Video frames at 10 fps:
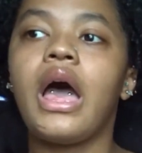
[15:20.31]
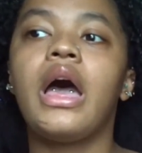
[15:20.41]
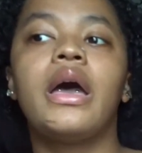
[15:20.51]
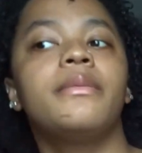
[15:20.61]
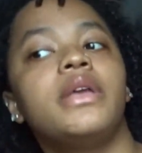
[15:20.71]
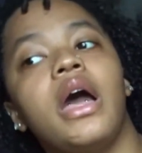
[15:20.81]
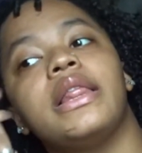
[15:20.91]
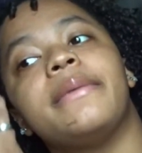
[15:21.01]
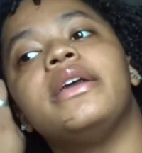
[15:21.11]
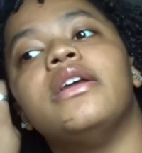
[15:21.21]
Y'all
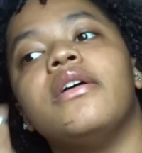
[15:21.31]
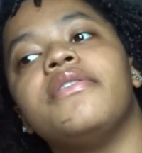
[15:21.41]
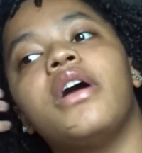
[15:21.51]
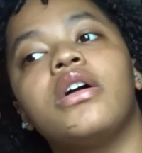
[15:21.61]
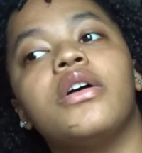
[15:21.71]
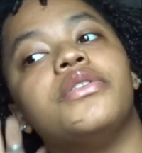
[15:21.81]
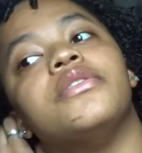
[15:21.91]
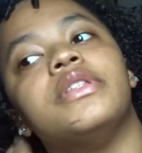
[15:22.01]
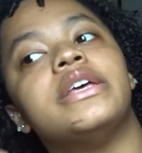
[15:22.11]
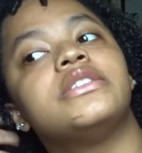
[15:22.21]
let me know if y'all go
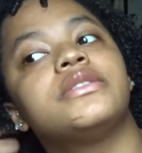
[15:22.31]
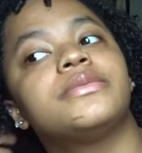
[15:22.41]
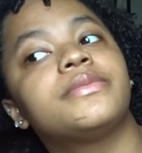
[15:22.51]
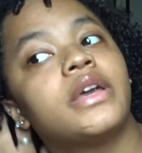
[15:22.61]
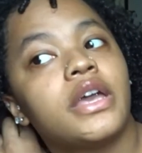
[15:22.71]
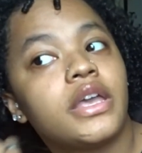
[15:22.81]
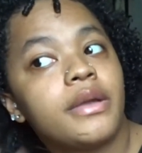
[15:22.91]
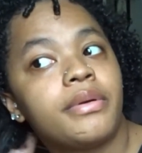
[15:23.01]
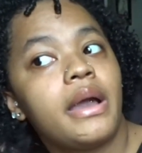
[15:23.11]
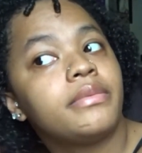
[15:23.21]
through this. You
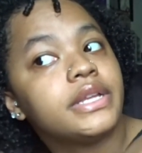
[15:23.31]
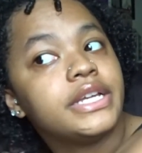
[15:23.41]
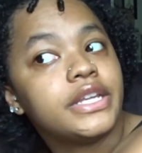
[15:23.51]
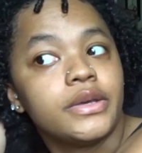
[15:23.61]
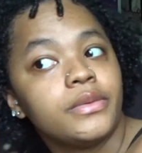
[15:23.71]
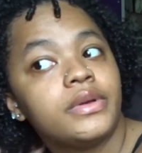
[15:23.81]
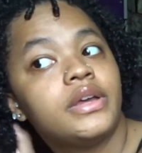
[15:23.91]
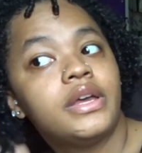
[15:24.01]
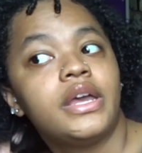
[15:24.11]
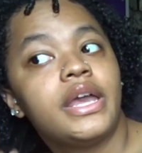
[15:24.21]
probably do.
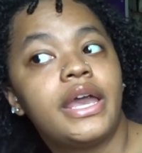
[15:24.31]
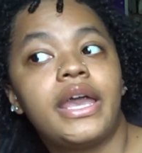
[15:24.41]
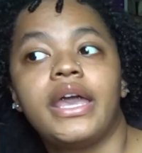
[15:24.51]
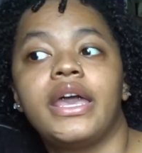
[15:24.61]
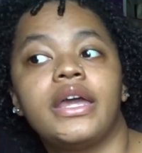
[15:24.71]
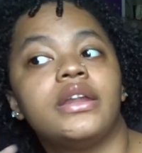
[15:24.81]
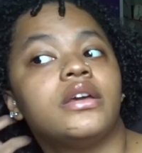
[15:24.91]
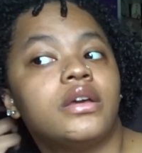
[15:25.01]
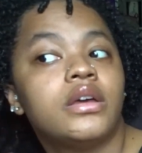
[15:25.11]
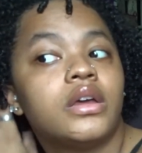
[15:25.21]
And
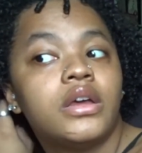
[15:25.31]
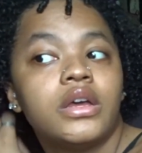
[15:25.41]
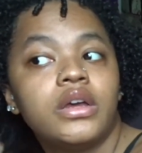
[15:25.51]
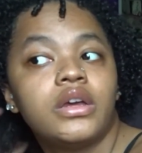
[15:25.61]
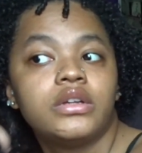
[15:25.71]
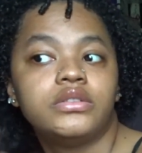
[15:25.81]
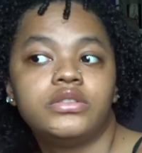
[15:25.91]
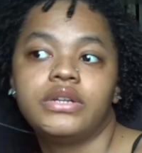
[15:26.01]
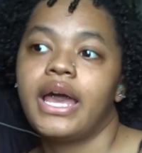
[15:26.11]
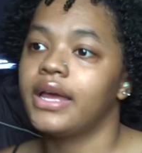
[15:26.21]

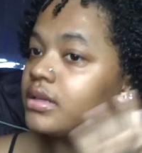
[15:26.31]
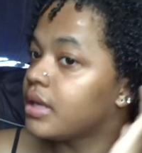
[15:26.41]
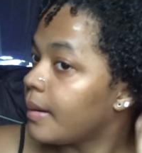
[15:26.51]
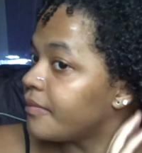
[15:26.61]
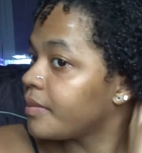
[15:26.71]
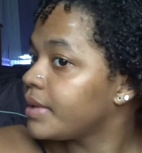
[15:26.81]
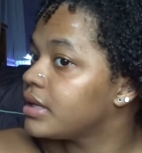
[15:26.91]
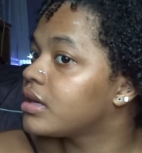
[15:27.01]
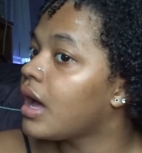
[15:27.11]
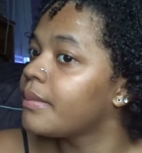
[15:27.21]
do not come for me in
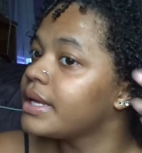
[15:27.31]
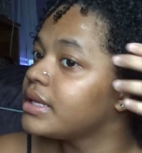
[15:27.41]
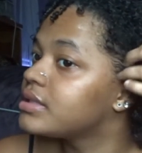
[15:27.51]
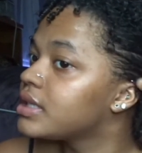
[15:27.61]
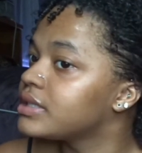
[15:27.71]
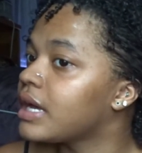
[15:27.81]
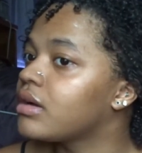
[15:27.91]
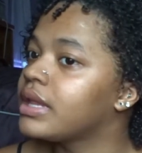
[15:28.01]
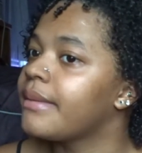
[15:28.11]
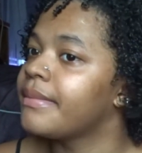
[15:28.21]
the comments, because I'll
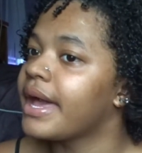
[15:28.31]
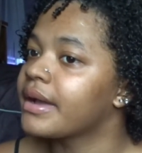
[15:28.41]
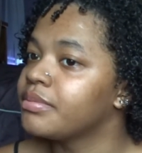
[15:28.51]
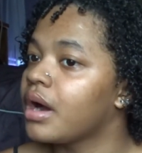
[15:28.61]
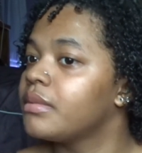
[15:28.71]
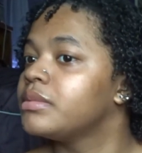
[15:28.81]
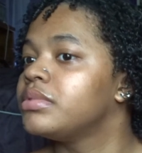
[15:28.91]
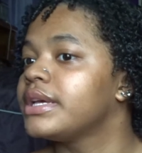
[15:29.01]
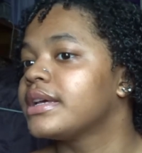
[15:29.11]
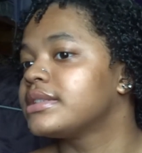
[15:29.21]
clap back
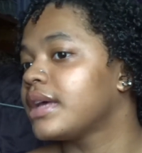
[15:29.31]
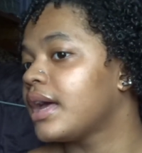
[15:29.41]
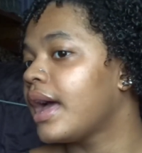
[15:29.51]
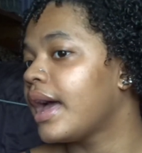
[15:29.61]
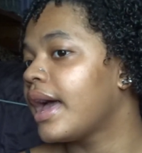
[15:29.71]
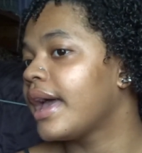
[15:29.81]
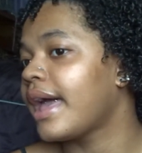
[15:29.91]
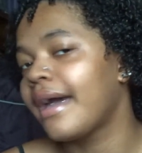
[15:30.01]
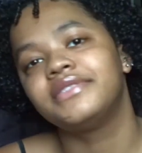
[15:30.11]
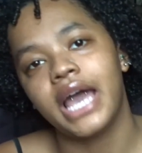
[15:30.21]
probably, because I
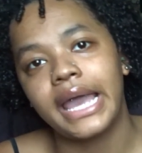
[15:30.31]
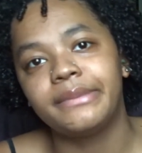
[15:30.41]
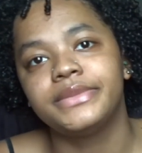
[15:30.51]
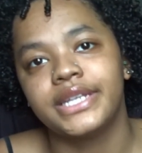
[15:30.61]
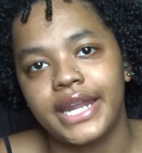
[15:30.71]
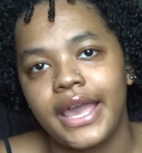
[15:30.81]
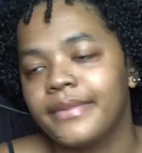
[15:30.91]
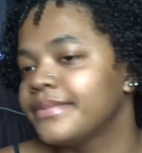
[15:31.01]
have time today.